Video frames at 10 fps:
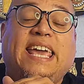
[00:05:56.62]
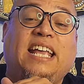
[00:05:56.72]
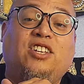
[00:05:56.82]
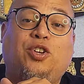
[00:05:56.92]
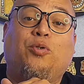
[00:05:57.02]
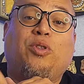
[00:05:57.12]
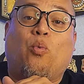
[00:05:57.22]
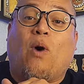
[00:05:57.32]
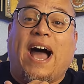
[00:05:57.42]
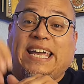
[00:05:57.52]
into the
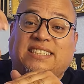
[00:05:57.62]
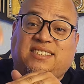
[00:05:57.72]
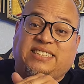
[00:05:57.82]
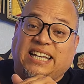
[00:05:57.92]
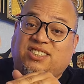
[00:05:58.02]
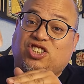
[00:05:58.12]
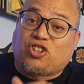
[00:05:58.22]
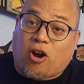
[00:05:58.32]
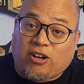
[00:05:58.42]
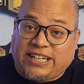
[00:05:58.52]
Wyatt Sicks
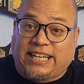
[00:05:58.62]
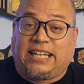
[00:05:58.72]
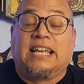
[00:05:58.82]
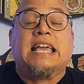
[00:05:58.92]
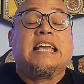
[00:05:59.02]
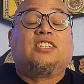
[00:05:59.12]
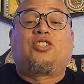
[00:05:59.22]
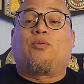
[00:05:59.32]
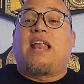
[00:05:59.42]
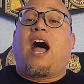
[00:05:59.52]
targeting.
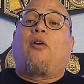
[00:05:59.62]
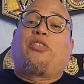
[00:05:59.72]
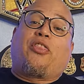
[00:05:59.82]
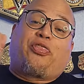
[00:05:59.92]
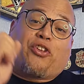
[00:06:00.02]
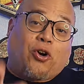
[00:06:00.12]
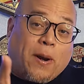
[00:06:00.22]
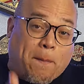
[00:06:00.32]
So now the third